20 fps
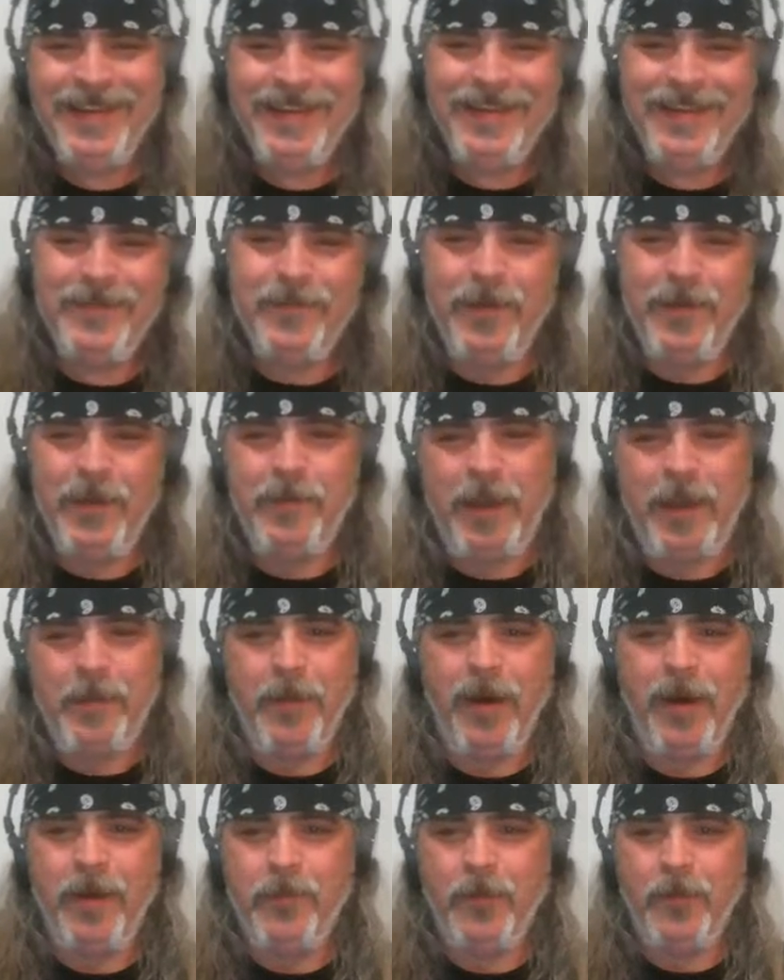Well, my
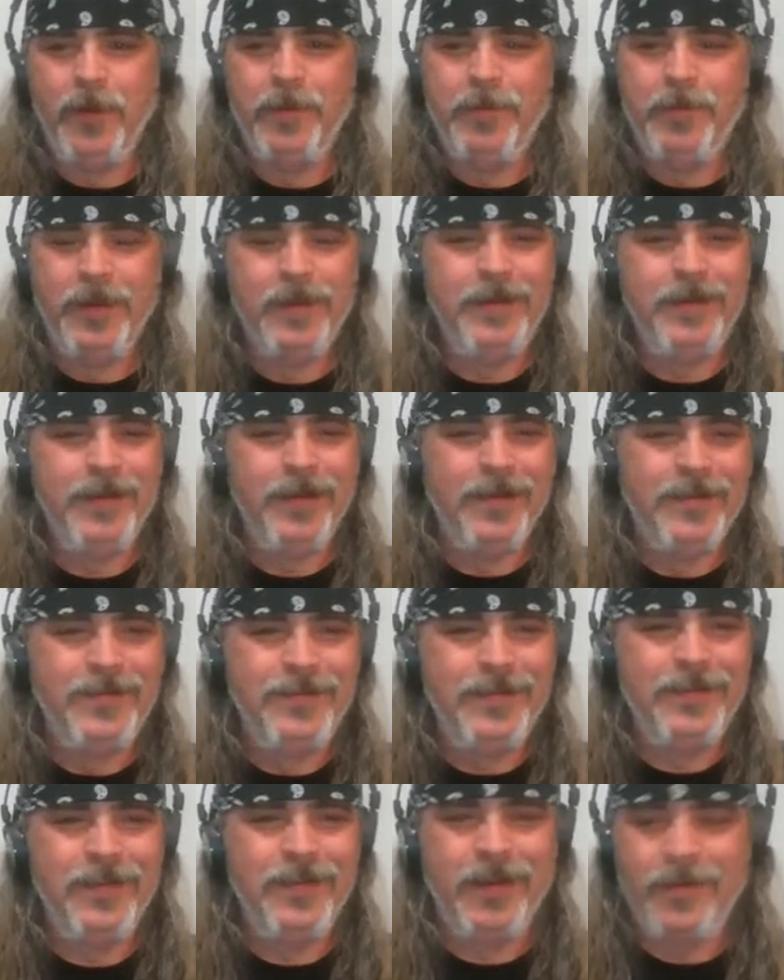mom would, but
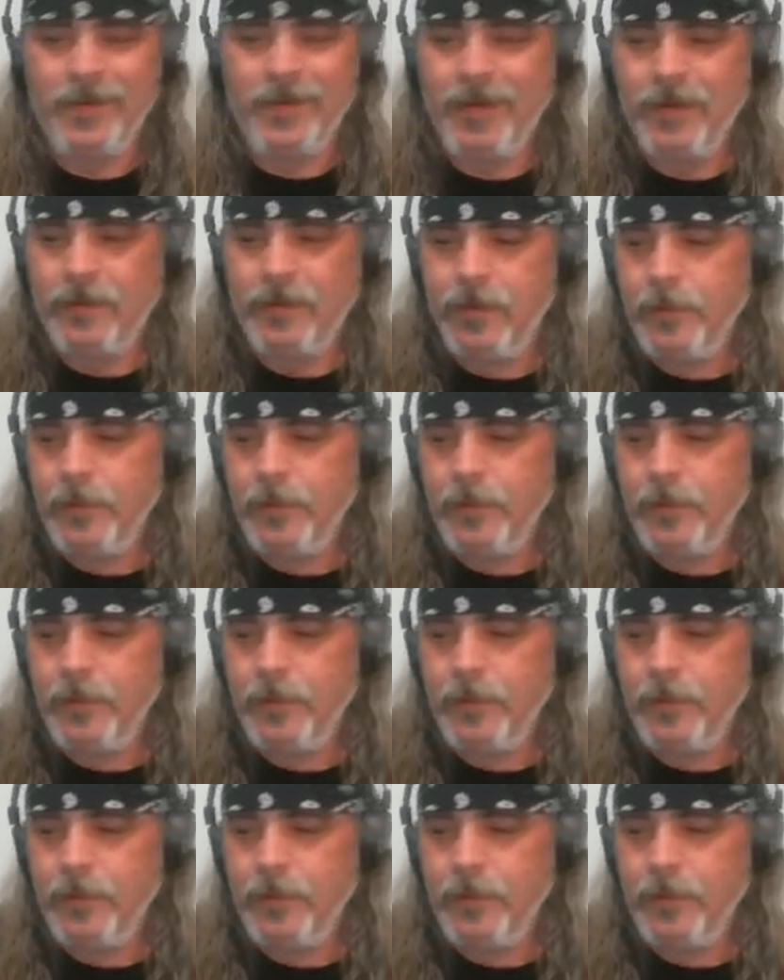she's not around.